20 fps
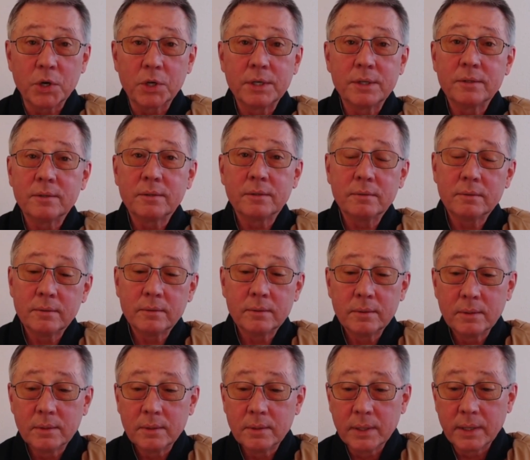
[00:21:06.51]

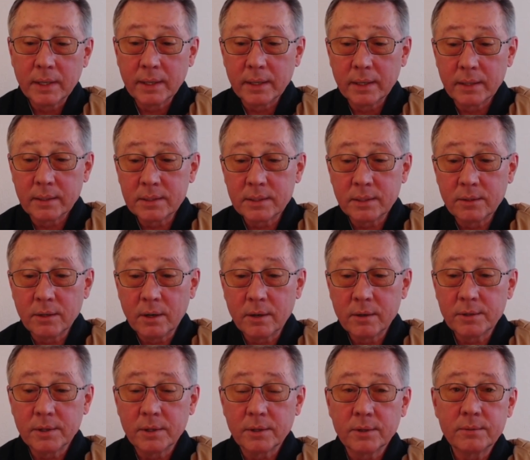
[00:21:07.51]
And
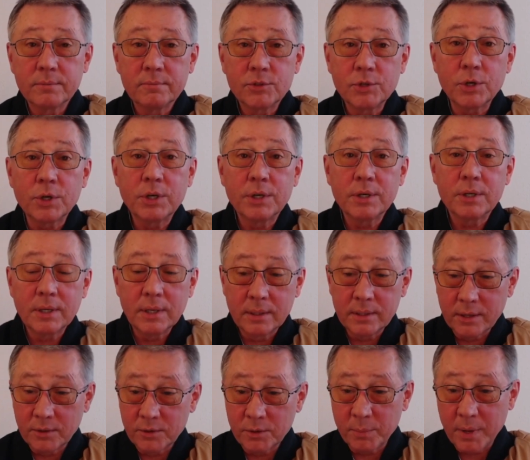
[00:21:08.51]
Siddhartha took
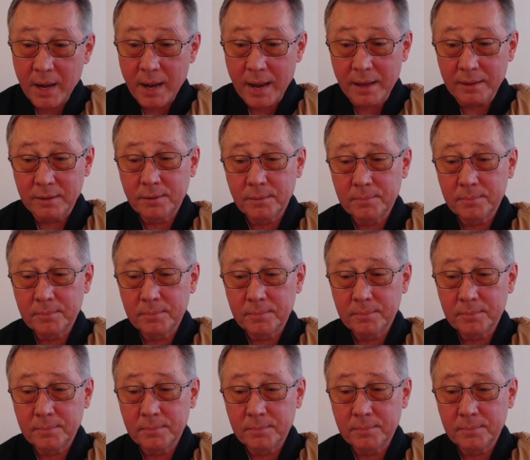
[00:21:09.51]
another path,